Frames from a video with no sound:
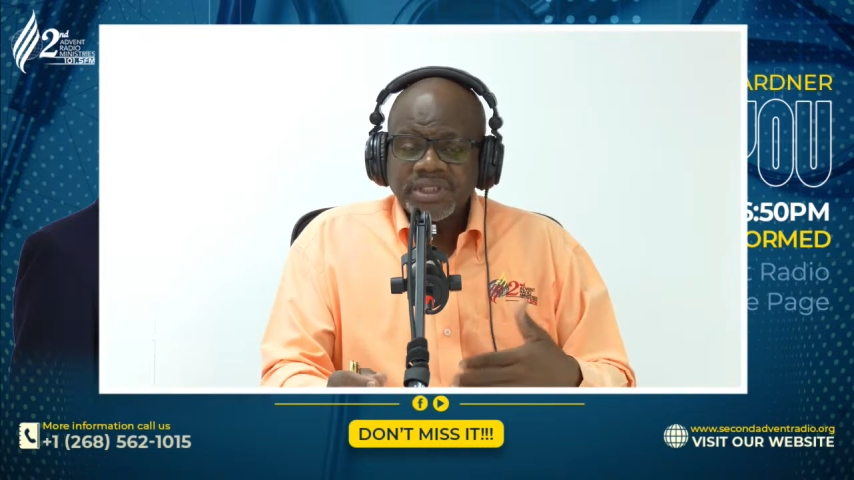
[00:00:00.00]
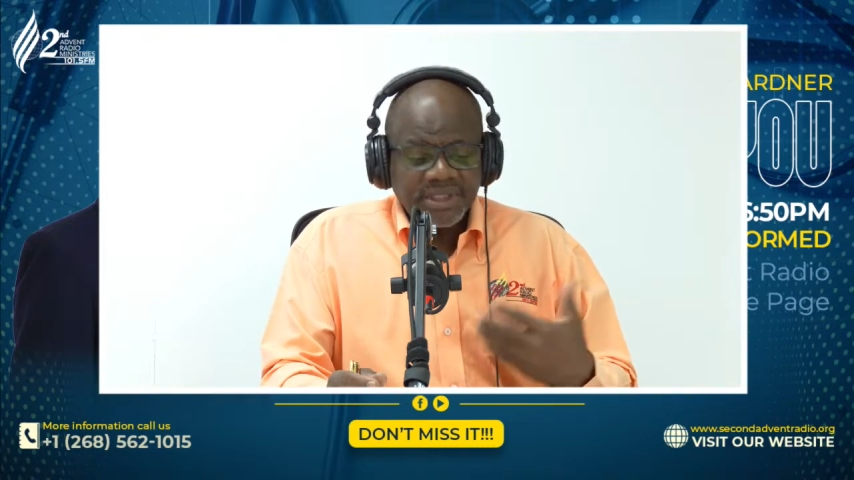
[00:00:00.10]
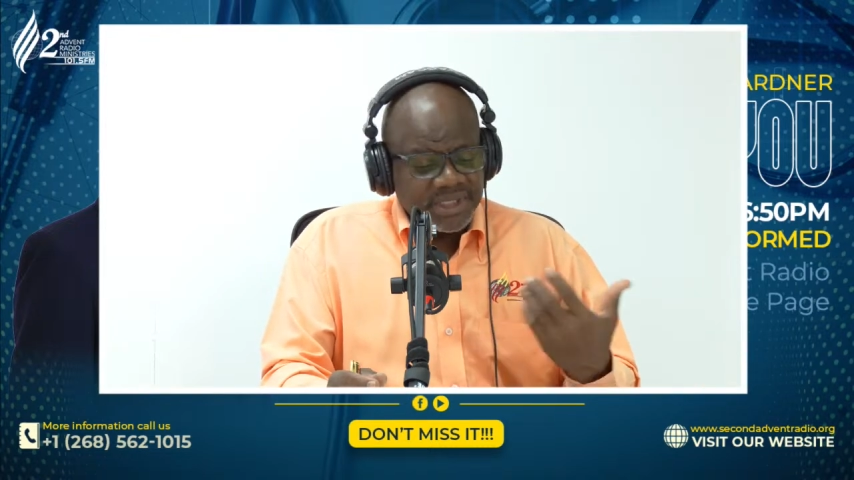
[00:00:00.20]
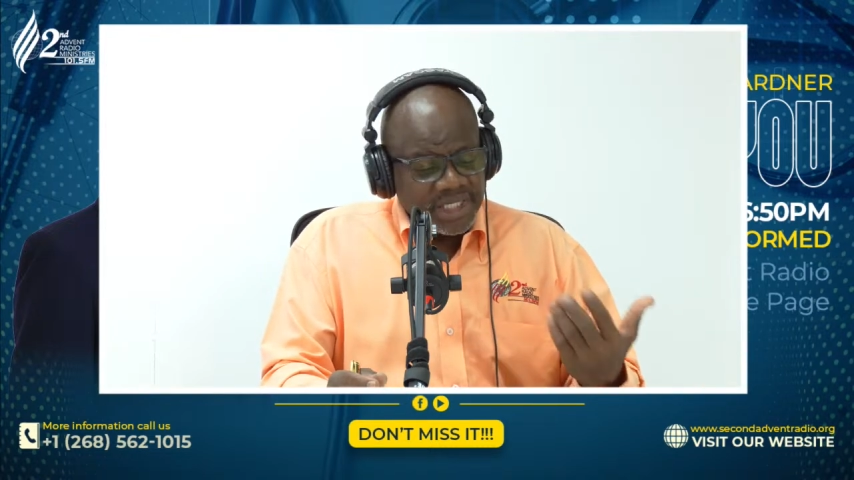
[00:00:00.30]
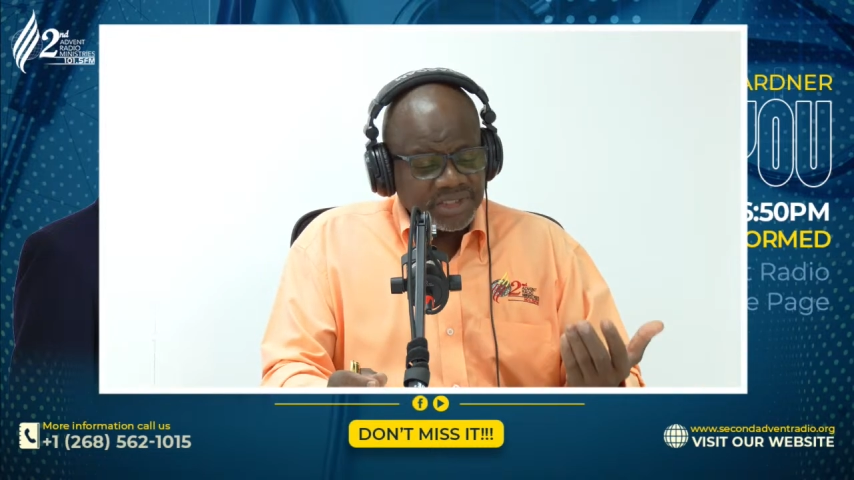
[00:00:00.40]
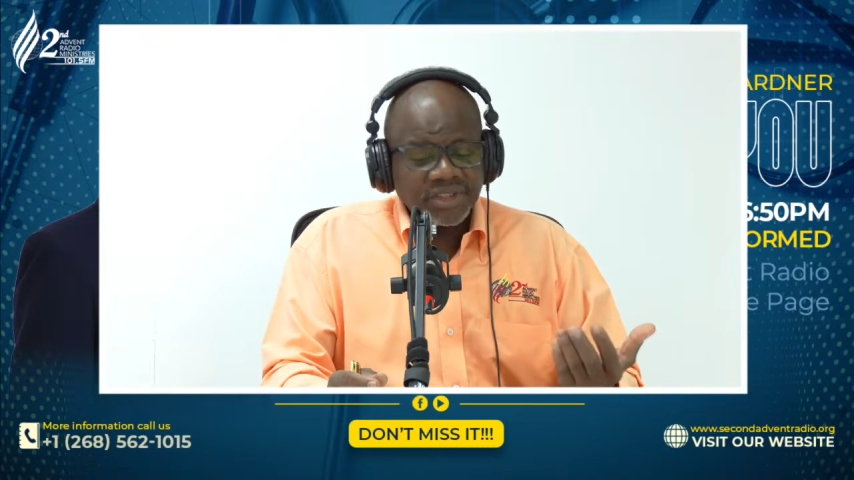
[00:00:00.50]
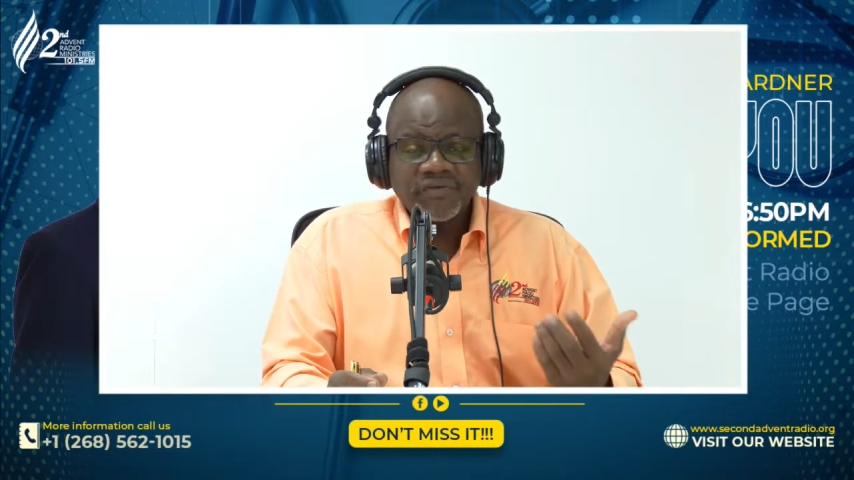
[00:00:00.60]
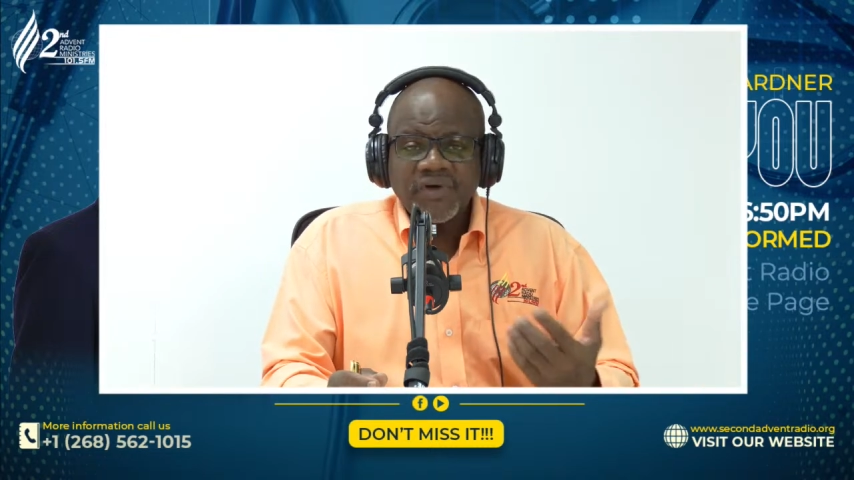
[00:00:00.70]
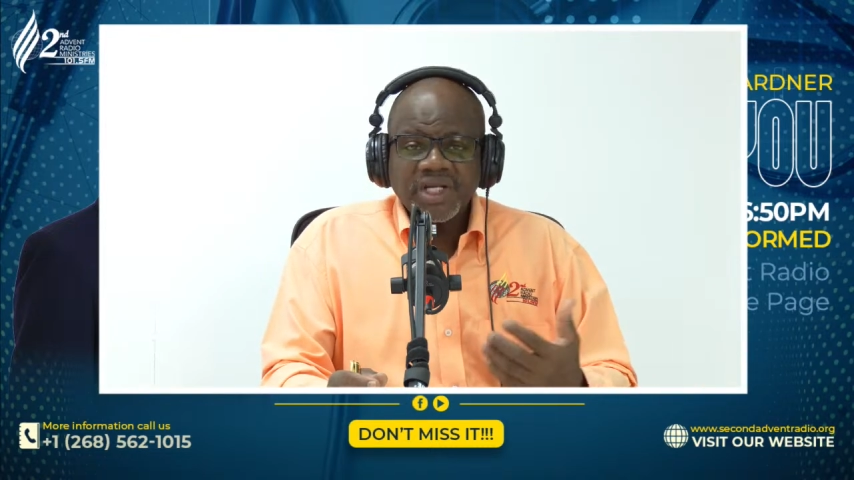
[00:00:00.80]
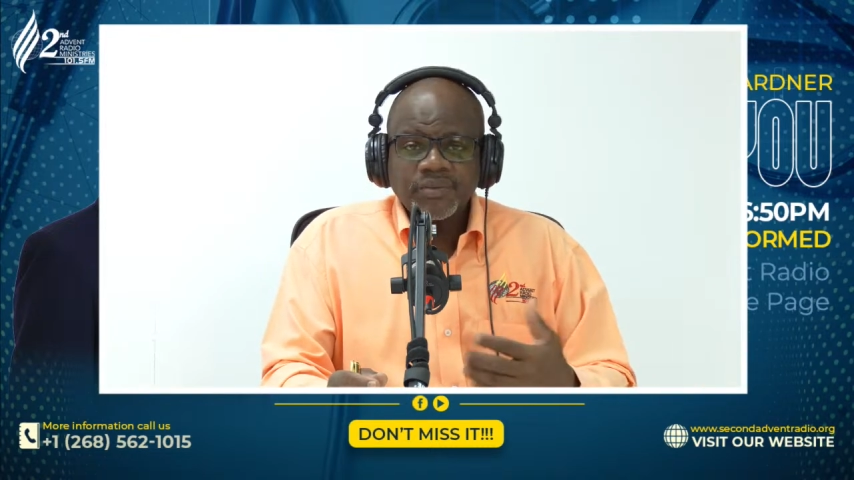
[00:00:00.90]
Yes, your
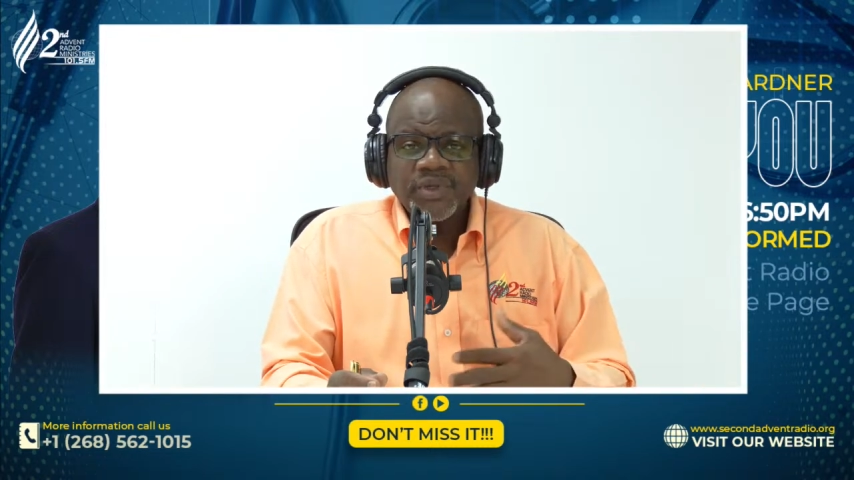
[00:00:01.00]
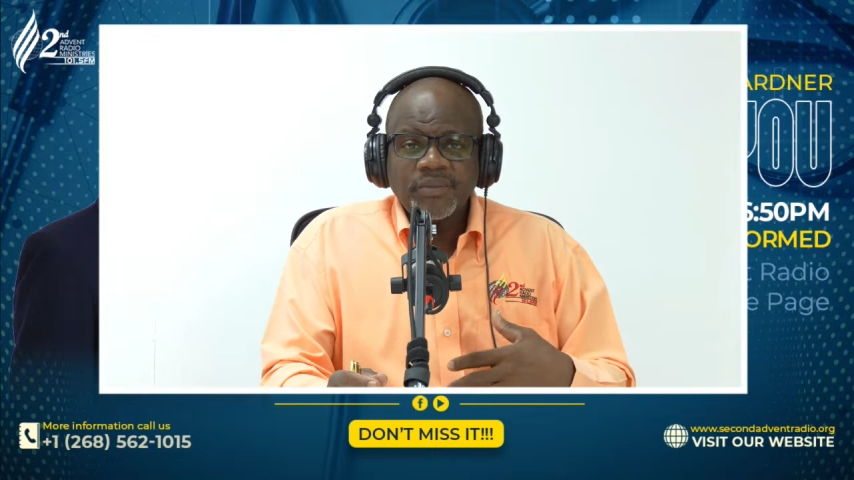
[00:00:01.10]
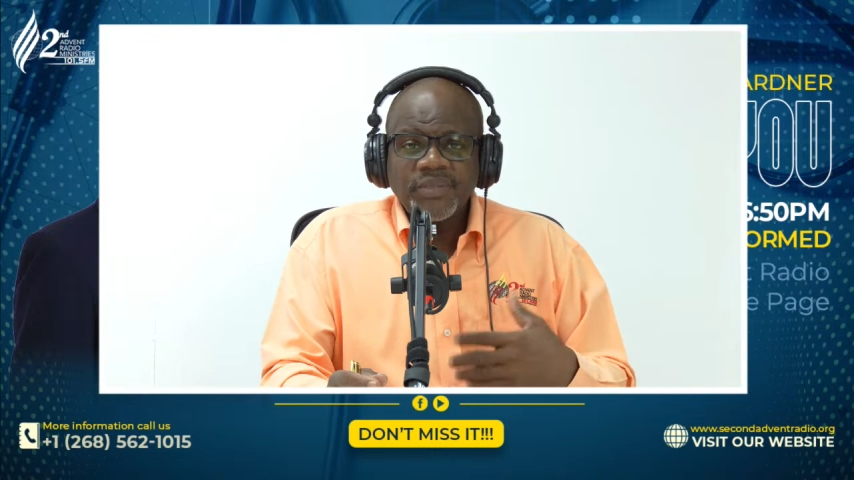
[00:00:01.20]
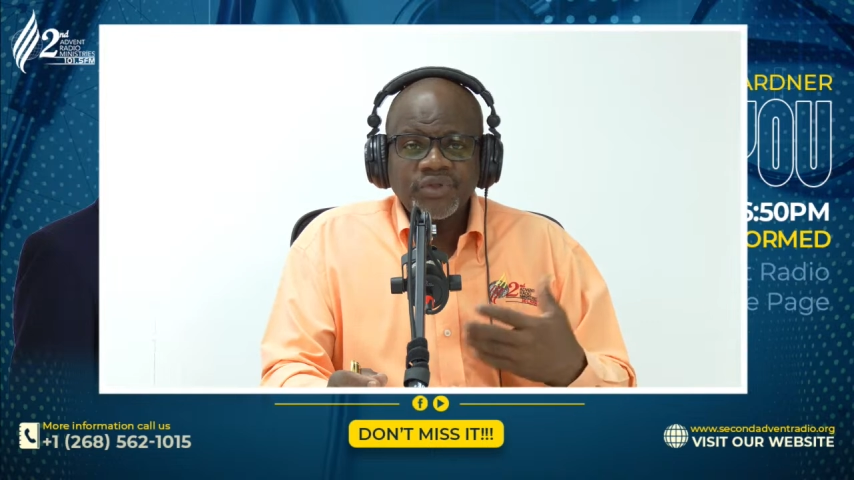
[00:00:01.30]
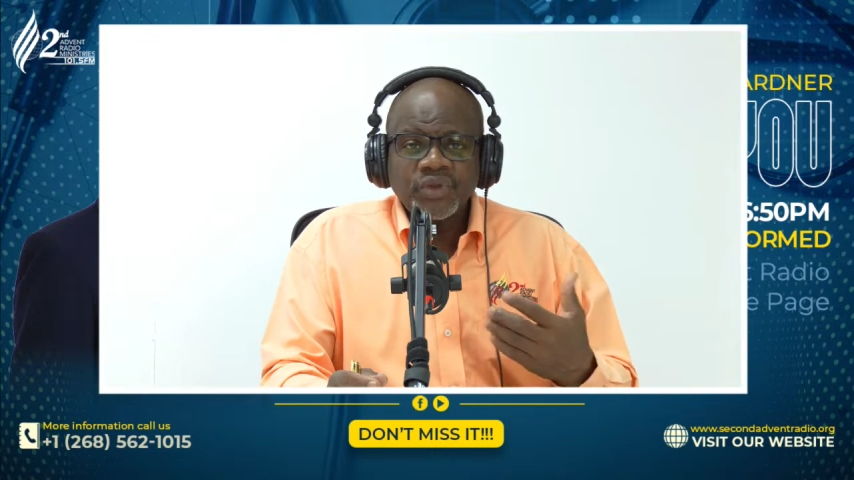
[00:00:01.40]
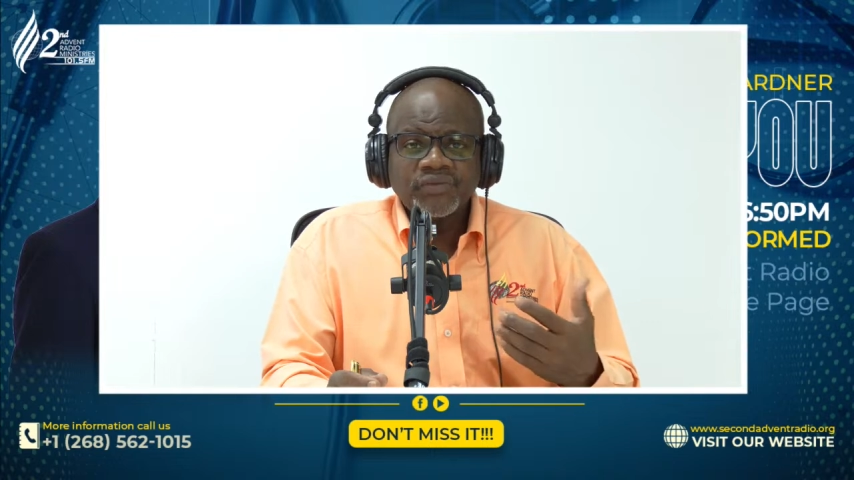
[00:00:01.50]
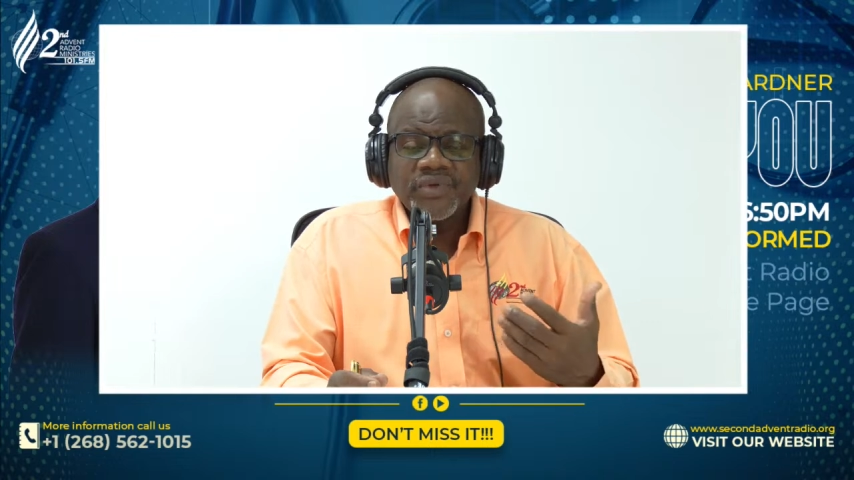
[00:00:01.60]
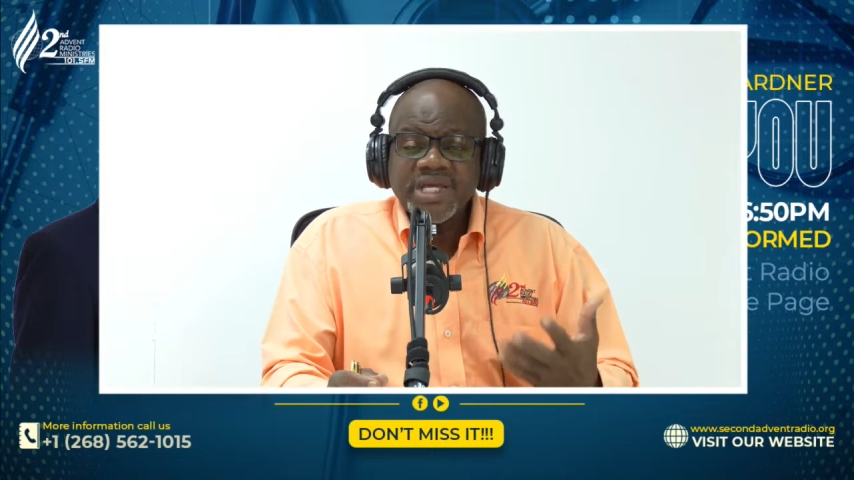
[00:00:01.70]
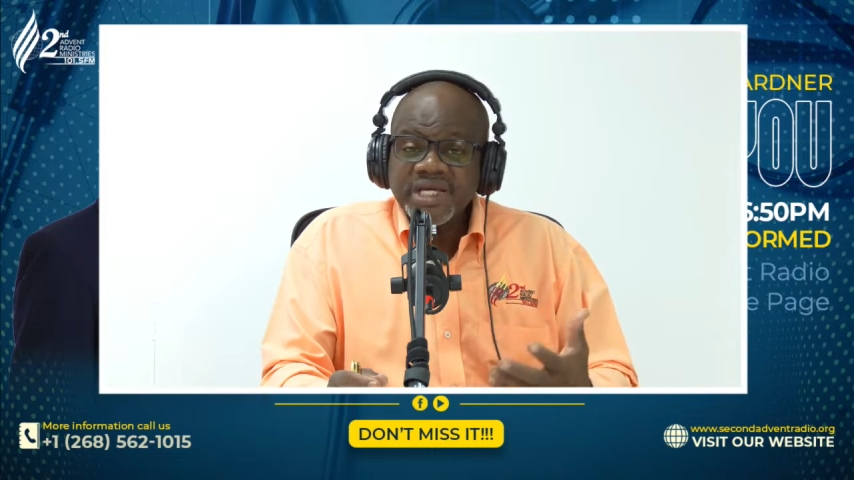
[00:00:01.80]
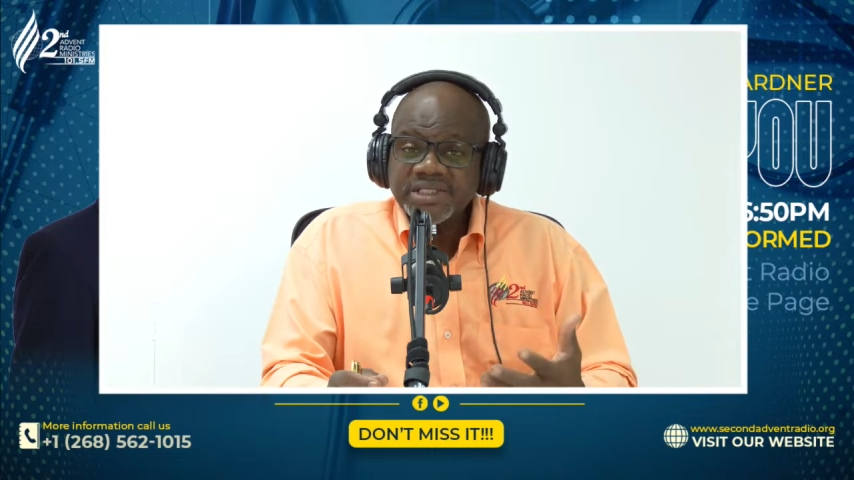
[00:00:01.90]
father may have been doing it for
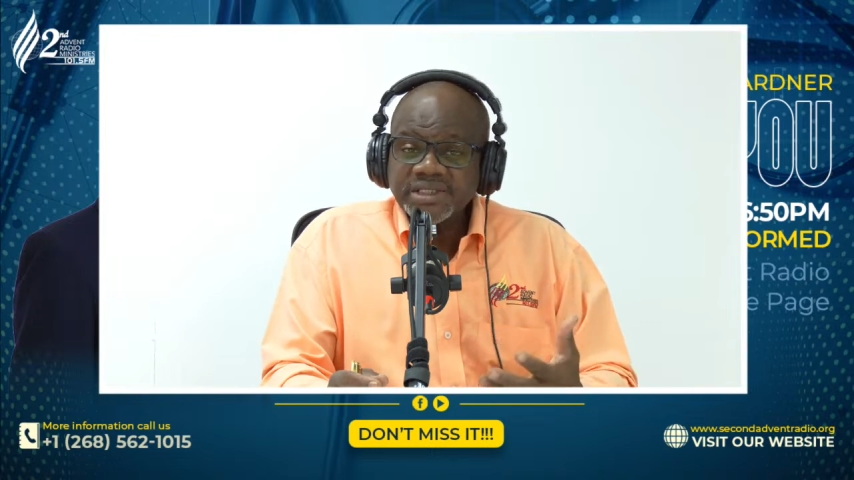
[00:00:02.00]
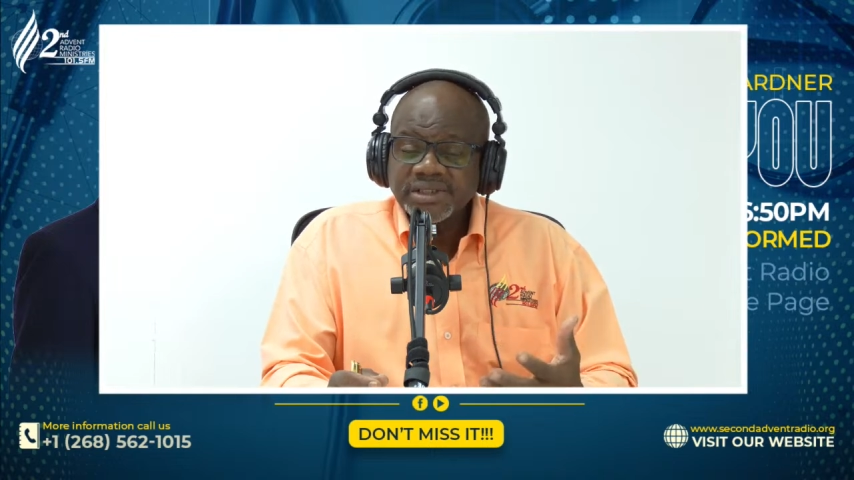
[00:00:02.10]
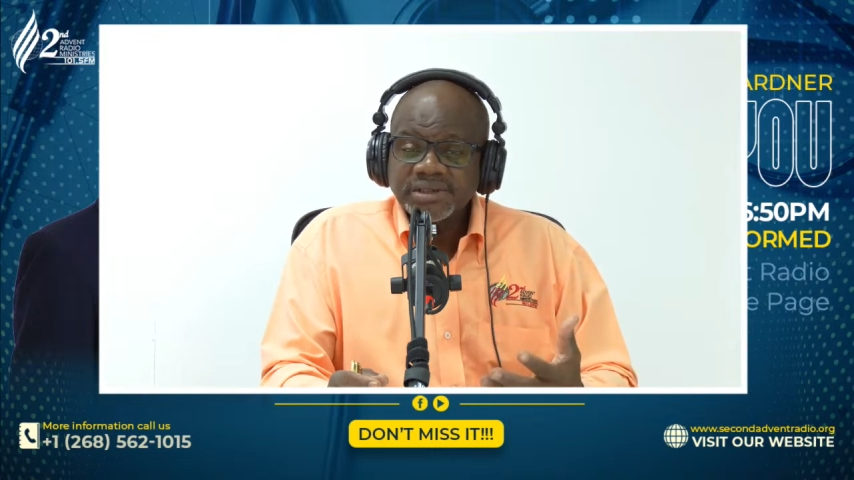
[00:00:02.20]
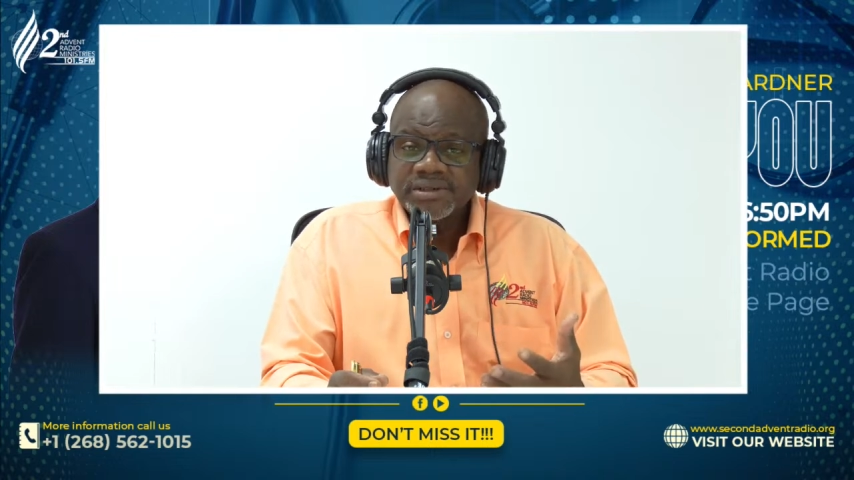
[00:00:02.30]
years,